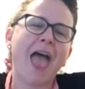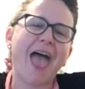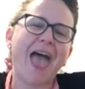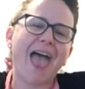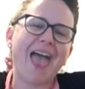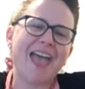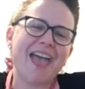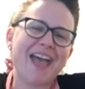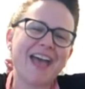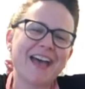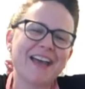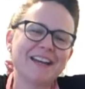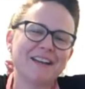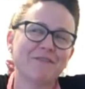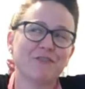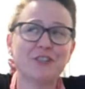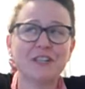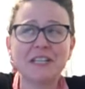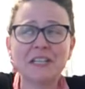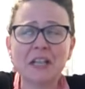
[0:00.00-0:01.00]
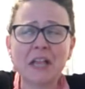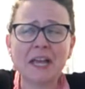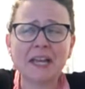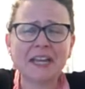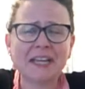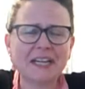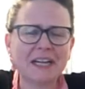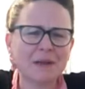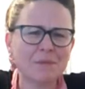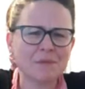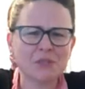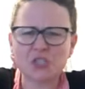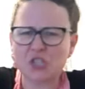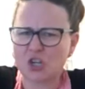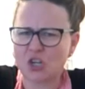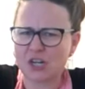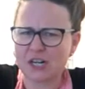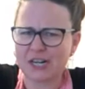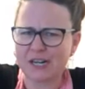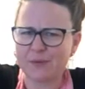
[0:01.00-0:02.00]
And if you didn't like it, I'm
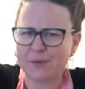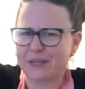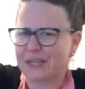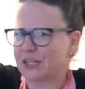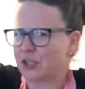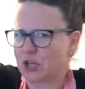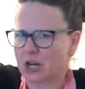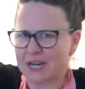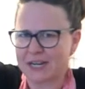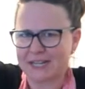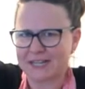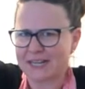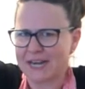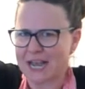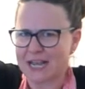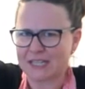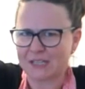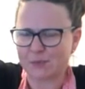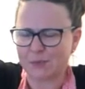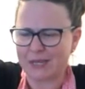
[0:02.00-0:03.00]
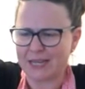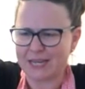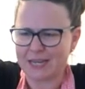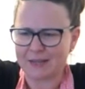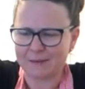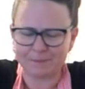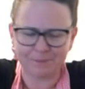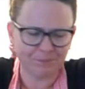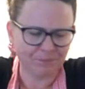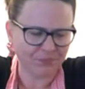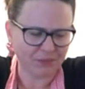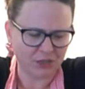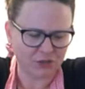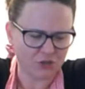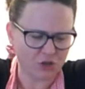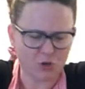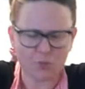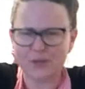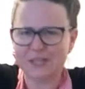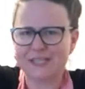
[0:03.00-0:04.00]
sorry. We can try again next week. There's
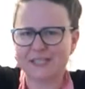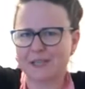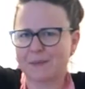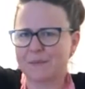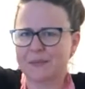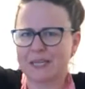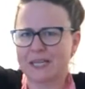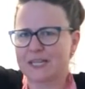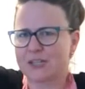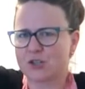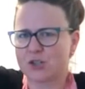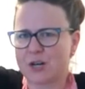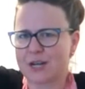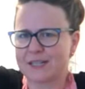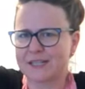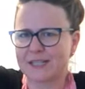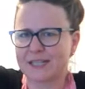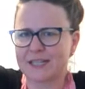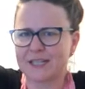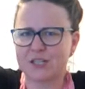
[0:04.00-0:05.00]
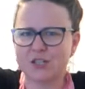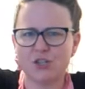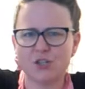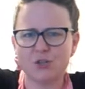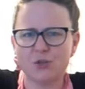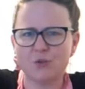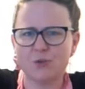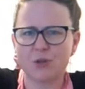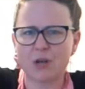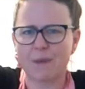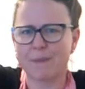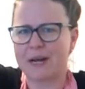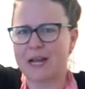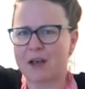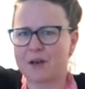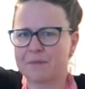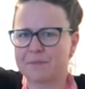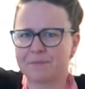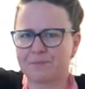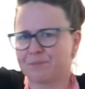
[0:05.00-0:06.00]
always something interesting and new coming
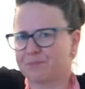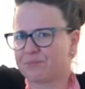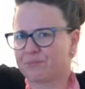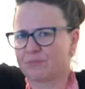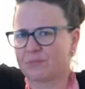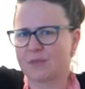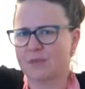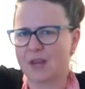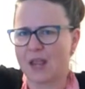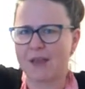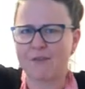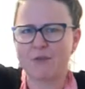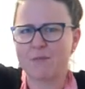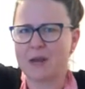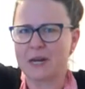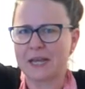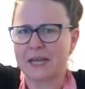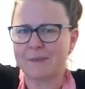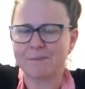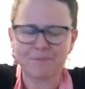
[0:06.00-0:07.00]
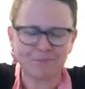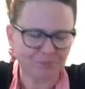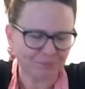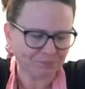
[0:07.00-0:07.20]
out every Monday.